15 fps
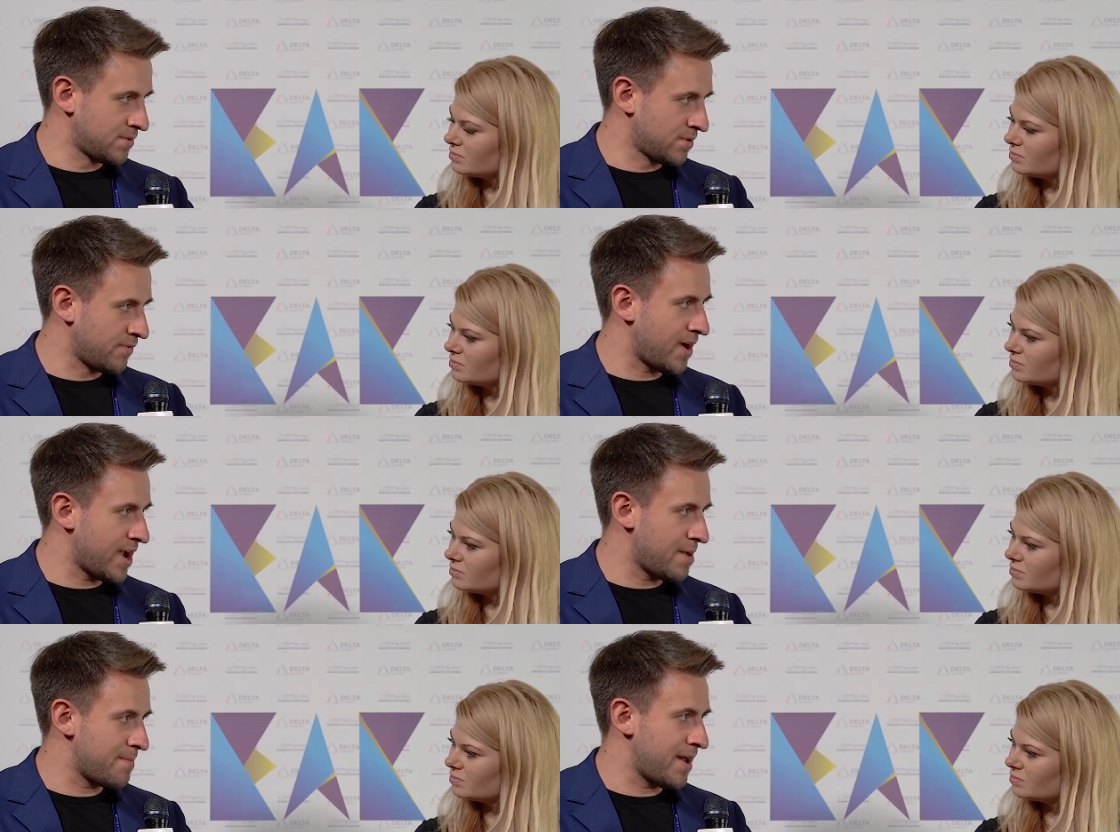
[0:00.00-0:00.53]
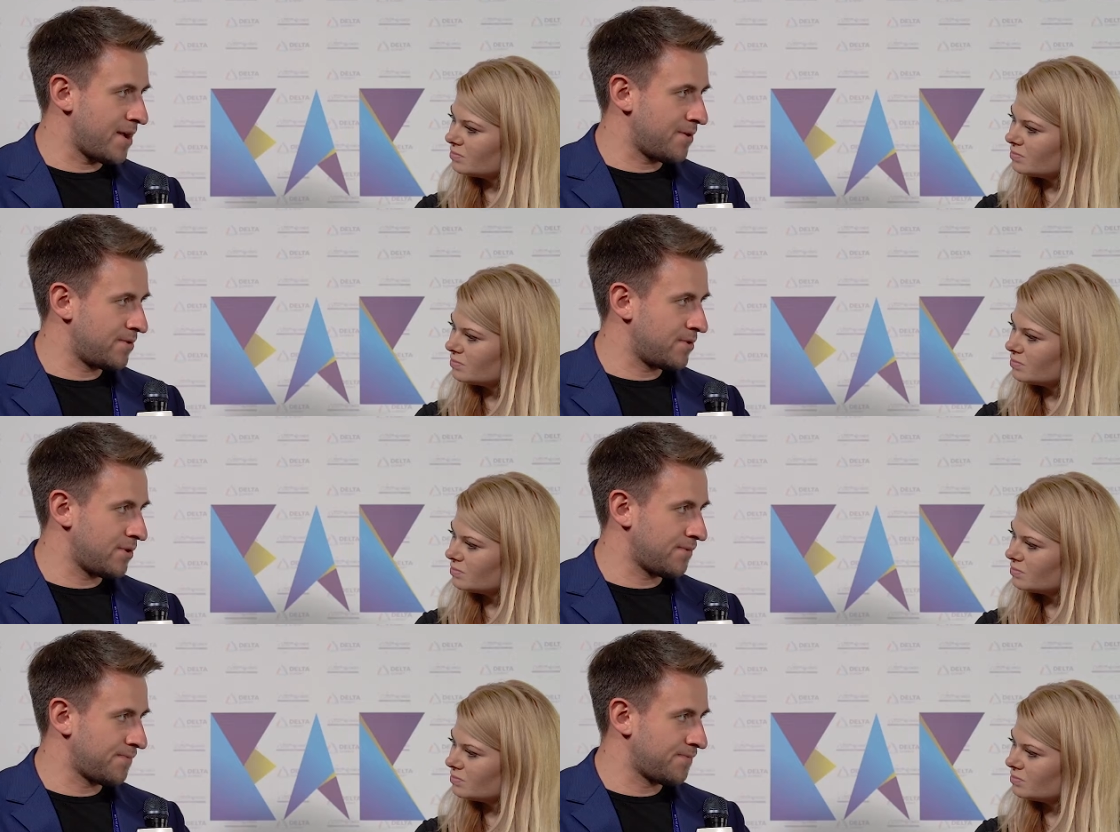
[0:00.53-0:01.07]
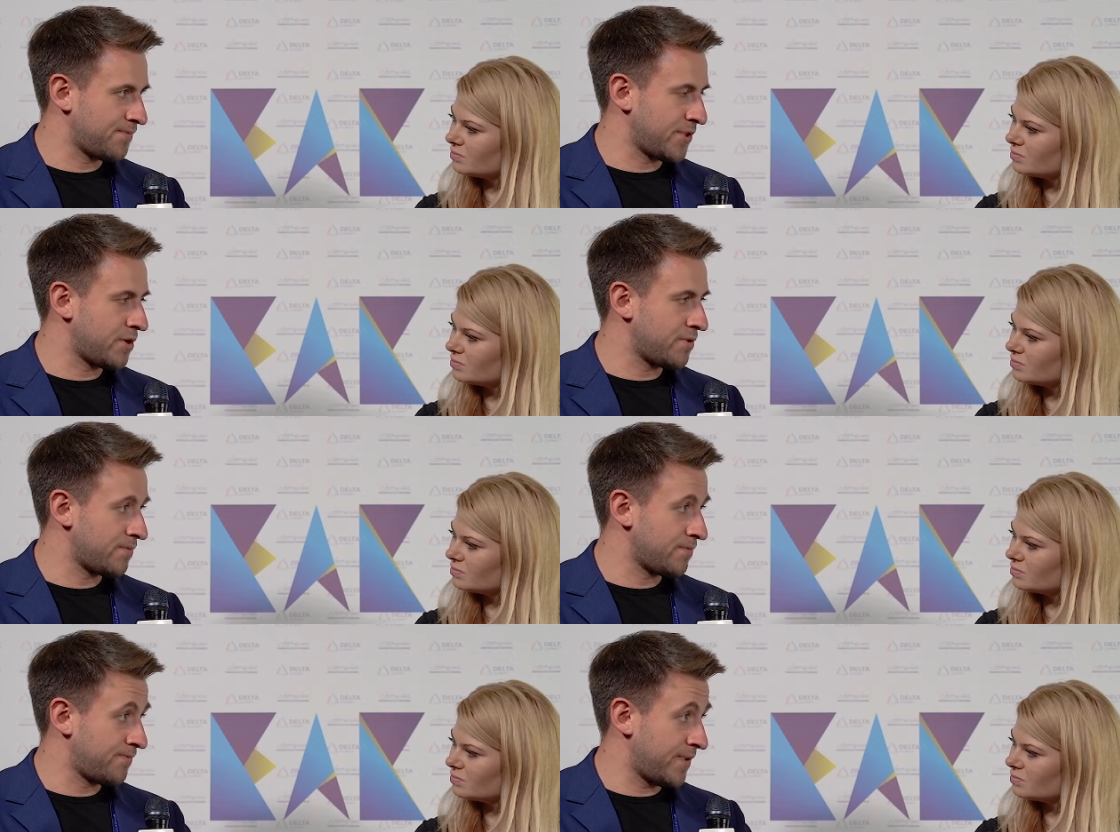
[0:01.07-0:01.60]
Speaker 1: the right amount of, you
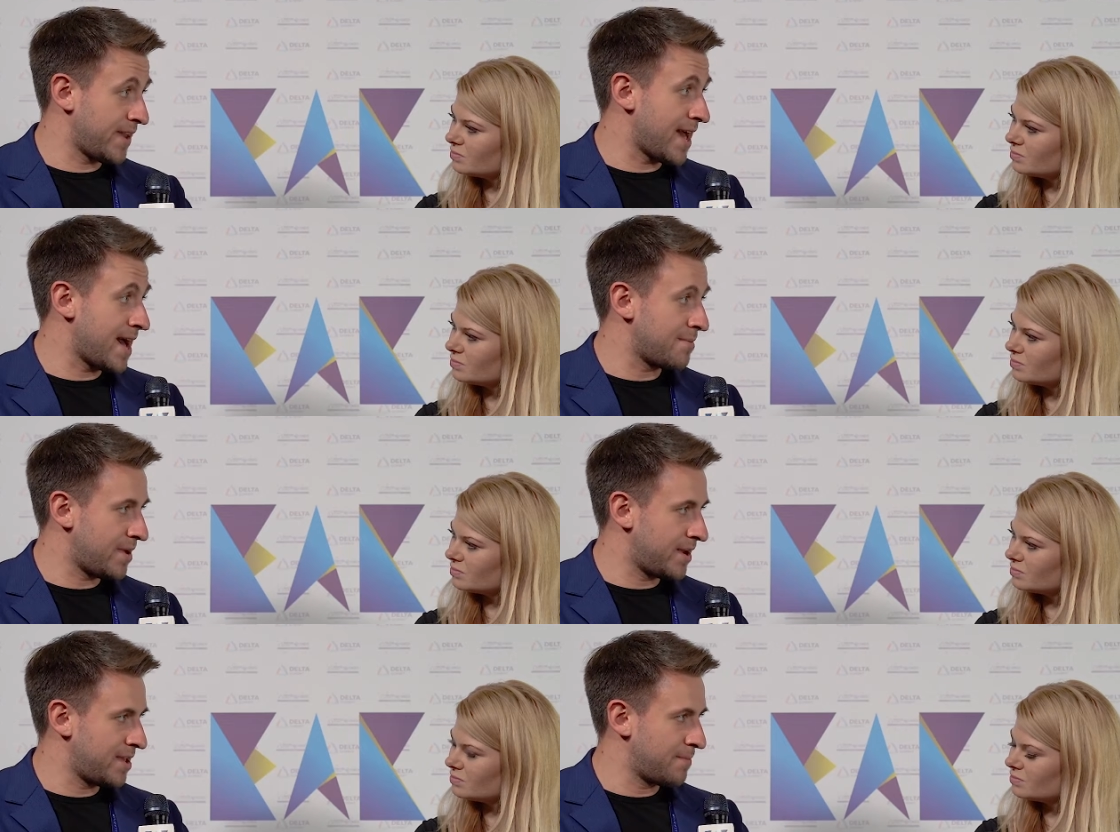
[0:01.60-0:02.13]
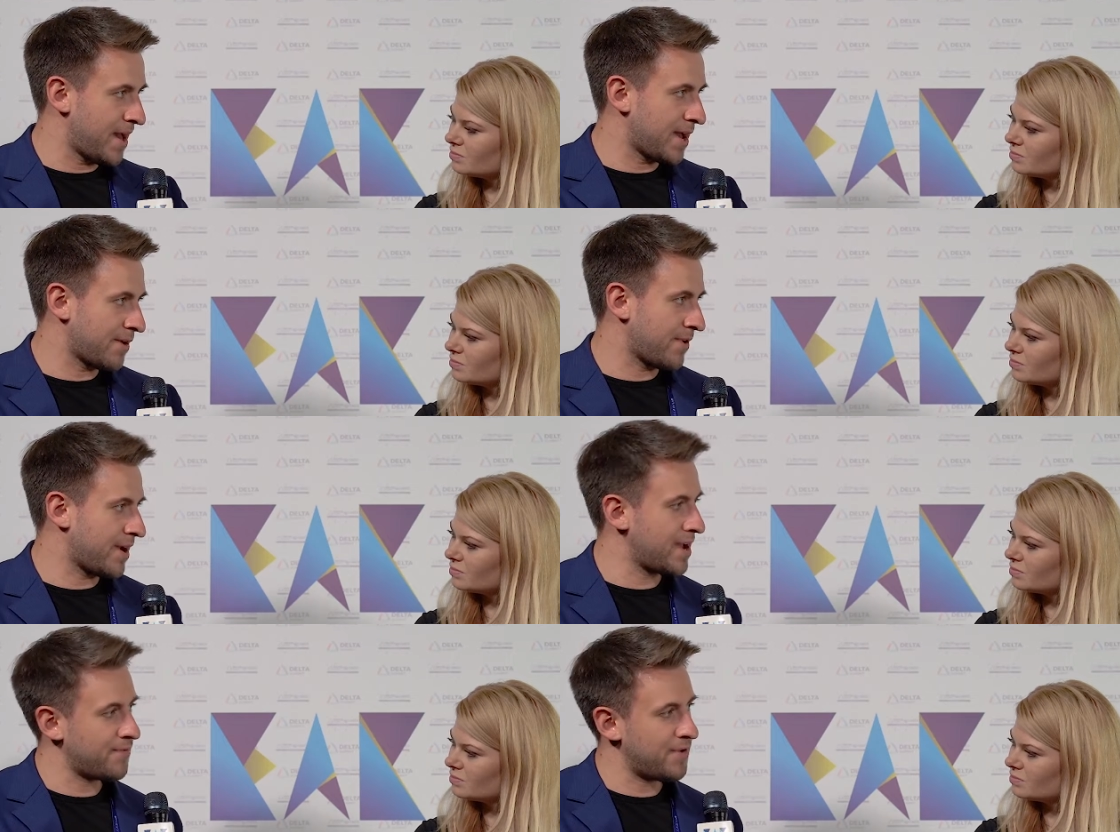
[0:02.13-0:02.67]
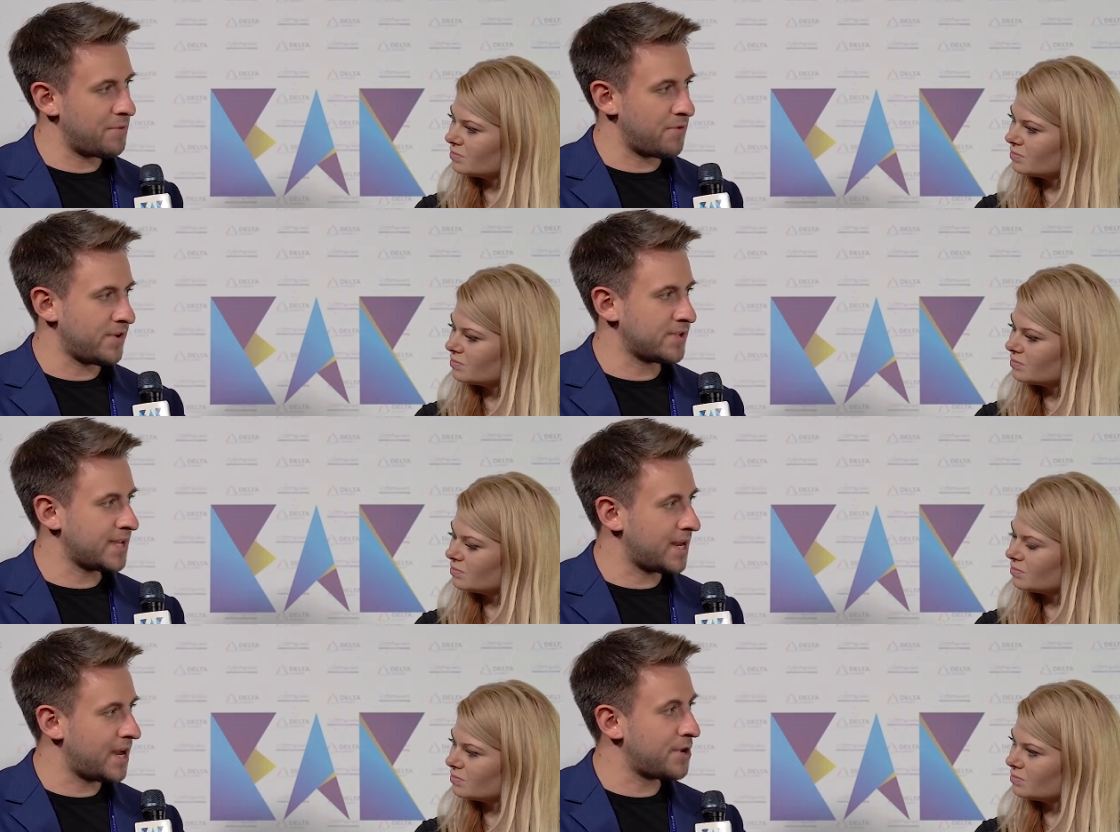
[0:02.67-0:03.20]
know, fiat money back, right? If I'm a
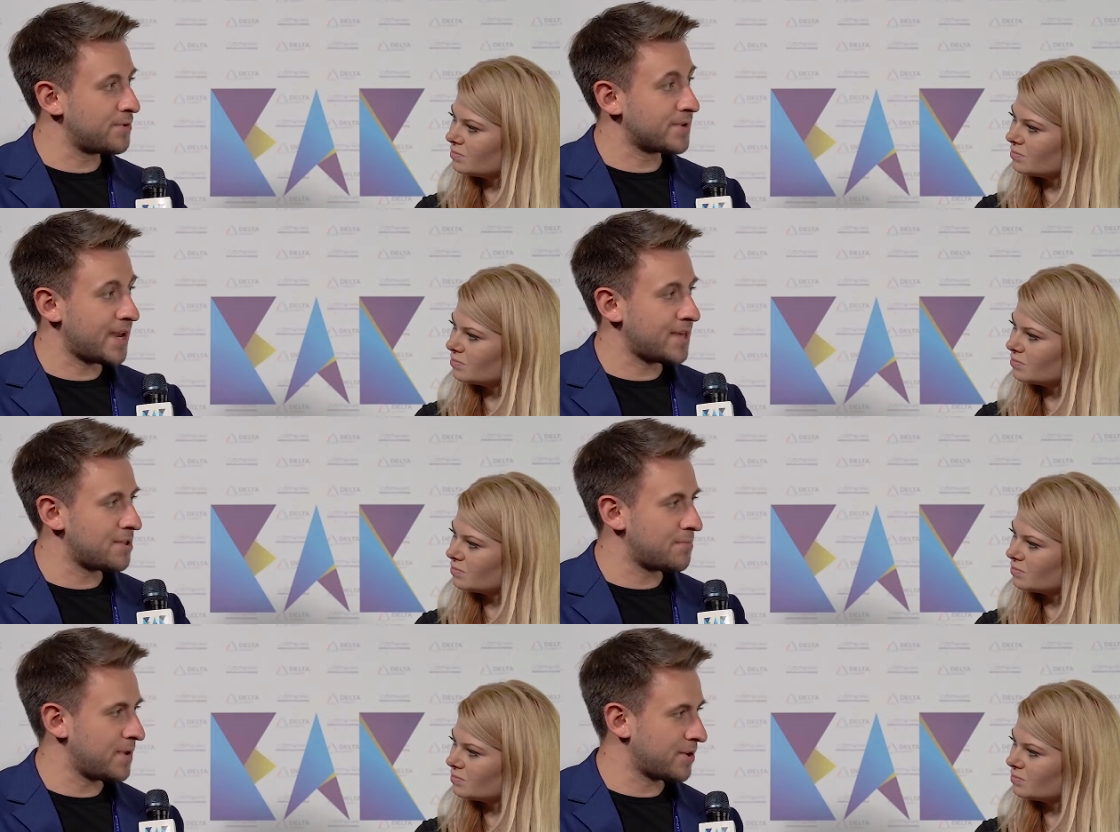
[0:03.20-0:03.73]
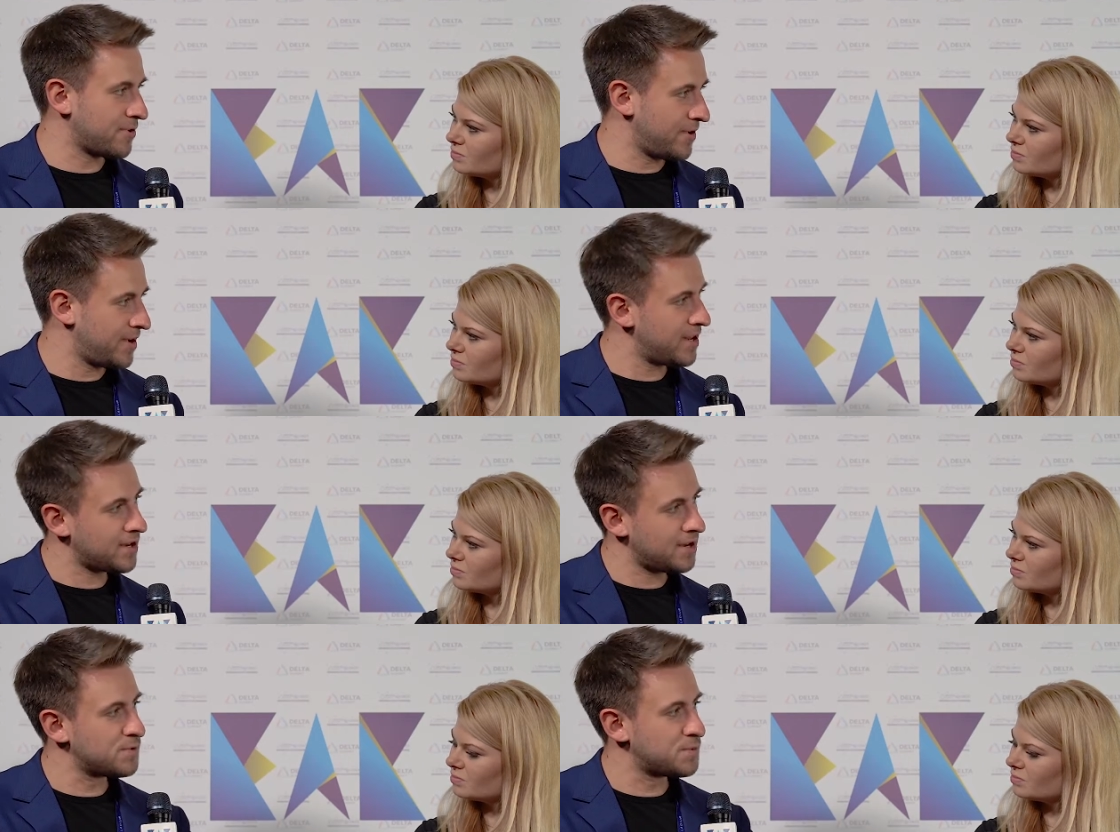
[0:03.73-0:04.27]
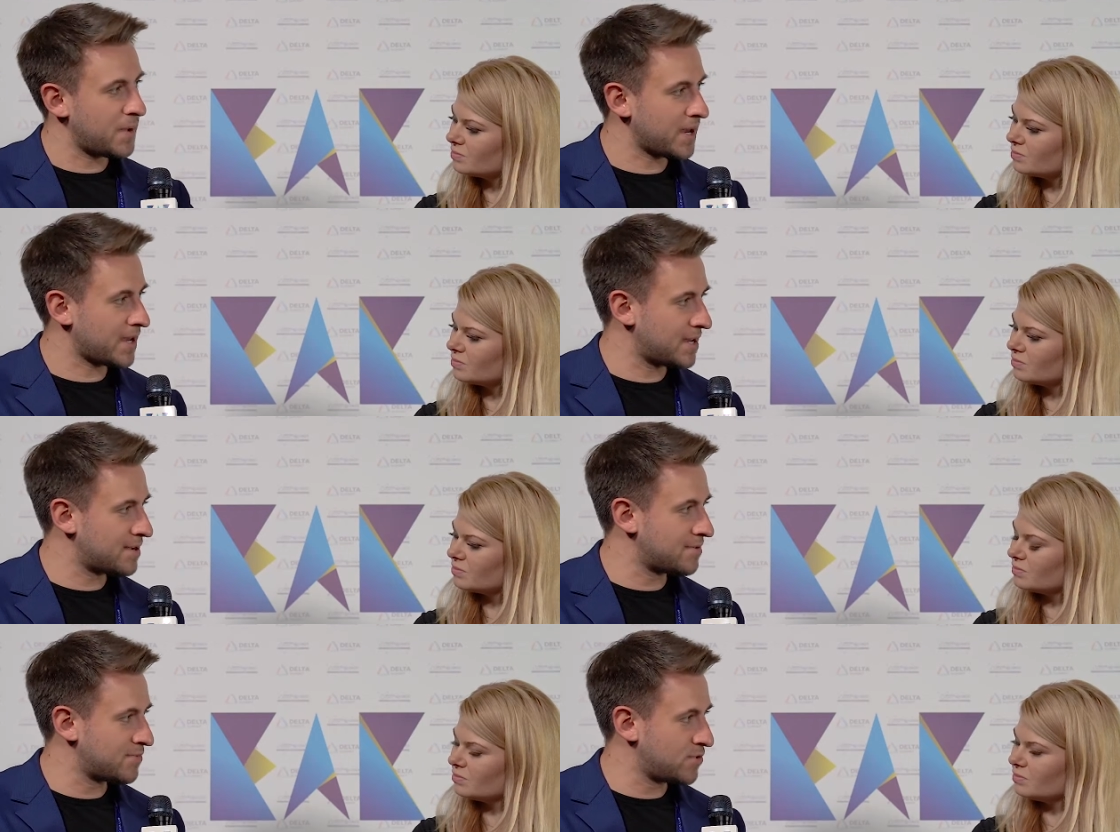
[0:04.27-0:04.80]
retailer, I don't get the Bitcoin. It comes
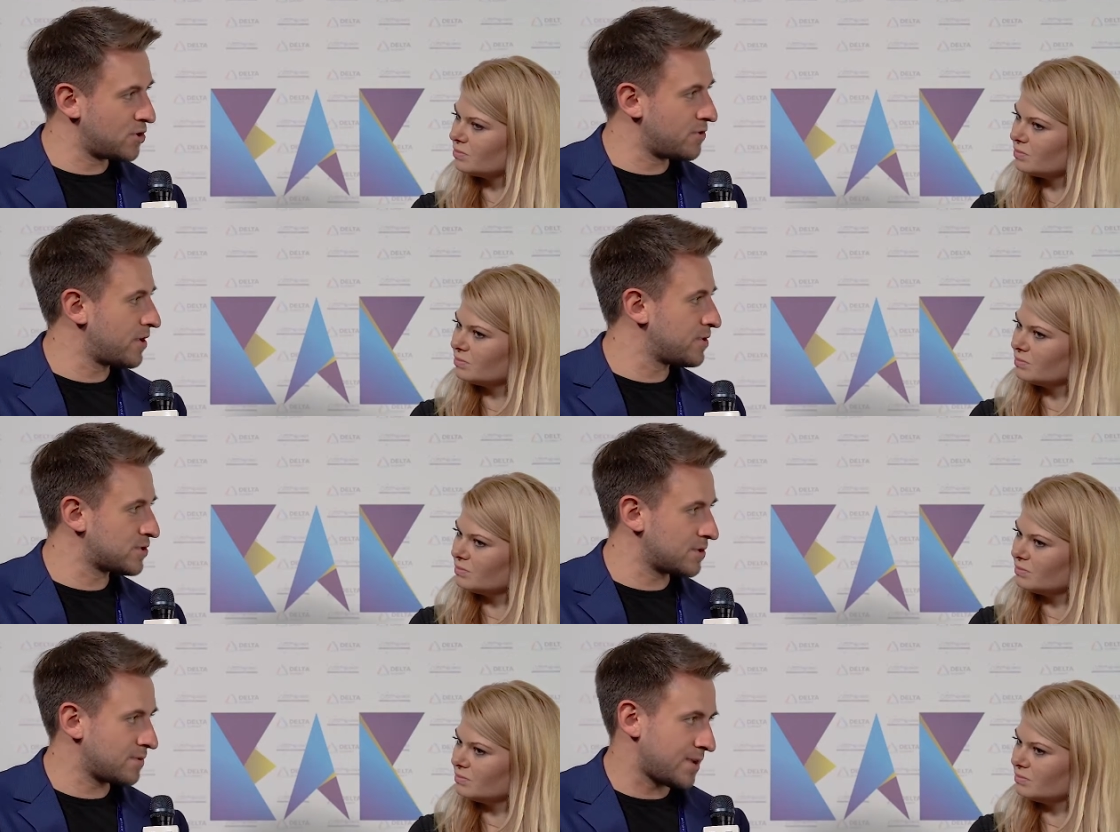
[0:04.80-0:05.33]
back in euros